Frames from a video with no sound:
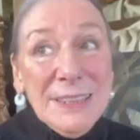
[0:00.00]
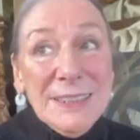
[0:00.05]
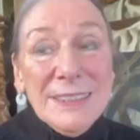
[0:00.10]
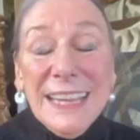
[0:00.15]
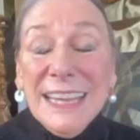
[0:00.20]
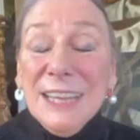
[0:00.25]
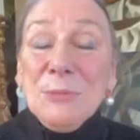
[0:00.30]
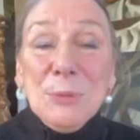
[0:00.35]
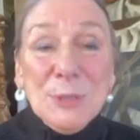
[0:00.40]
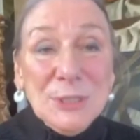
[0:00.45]

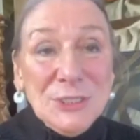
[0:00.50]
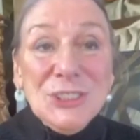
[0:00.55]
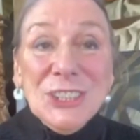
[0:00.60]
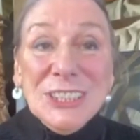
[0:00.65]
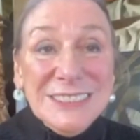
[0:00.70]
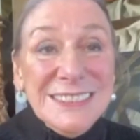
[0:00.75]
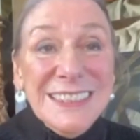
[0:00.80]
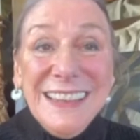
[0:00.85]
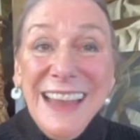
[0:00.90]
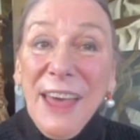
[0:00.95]
it was
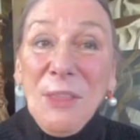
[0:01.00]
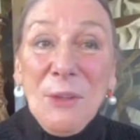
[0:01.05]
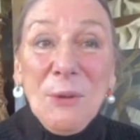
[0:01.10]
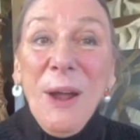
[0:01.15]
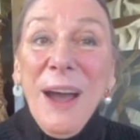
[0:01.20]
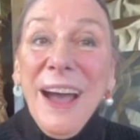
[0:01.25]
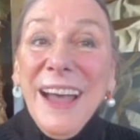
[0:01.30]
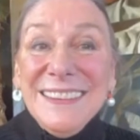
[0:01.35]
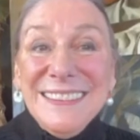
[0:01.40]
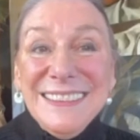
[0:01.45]
just another
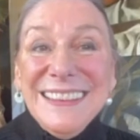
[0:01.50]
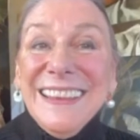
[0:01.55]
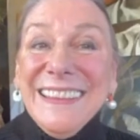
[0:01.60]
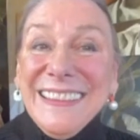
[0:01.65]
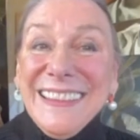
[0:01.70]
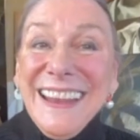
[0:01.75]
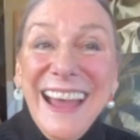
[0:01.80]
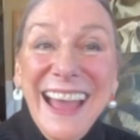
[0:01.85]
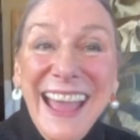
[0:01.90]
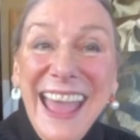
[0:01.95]
idea
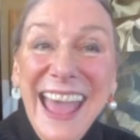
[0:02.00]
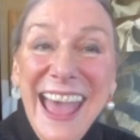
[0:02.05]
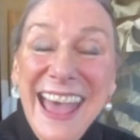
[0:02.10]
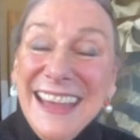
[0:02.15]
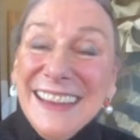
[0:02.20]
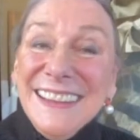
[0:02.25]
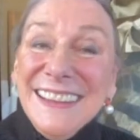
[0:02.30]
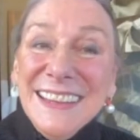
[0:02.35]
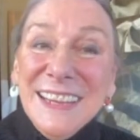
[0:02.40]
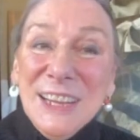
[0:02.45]
that I
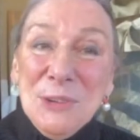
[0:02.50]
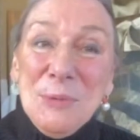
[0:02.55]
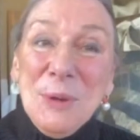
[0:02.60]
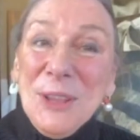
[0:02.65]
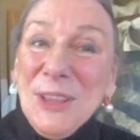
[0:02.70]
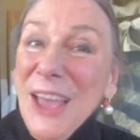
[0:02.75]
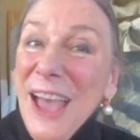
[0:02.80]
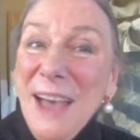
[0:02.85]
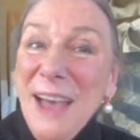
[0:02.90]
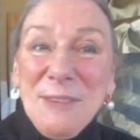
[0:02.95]
had.
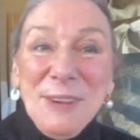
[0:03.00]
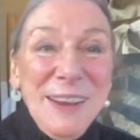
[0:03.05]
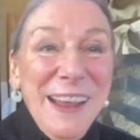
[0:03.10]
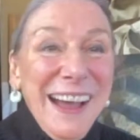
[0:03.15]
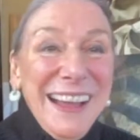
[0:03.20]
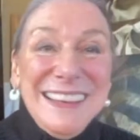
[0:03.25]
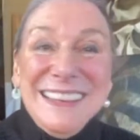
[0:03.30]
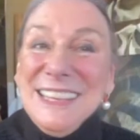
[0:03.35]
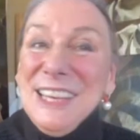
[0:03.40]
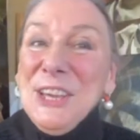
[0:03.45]
When you have an
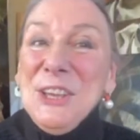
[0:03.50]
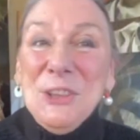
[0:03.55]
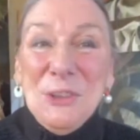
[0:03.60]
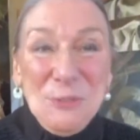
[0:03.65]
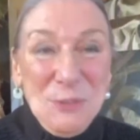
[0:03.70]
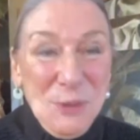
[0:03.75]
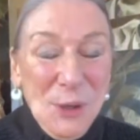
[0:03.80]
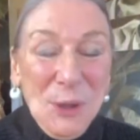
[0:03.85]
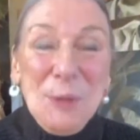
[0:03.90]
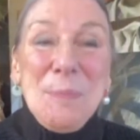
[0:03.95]
idea,
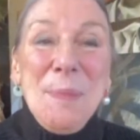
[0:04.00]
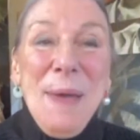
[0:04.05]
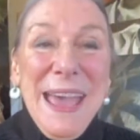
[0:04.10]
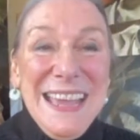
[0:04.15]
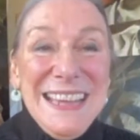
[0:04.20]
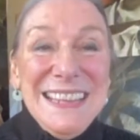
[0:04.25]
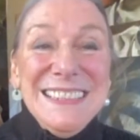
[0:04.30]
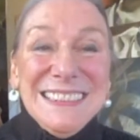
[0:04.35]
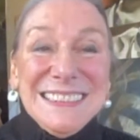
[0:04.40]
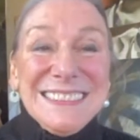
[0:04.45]
you've got to
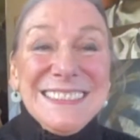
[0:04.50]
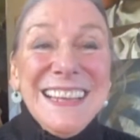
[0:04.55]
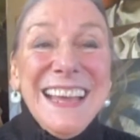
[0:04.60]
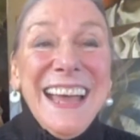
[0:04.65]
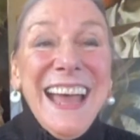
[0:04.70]
paint it.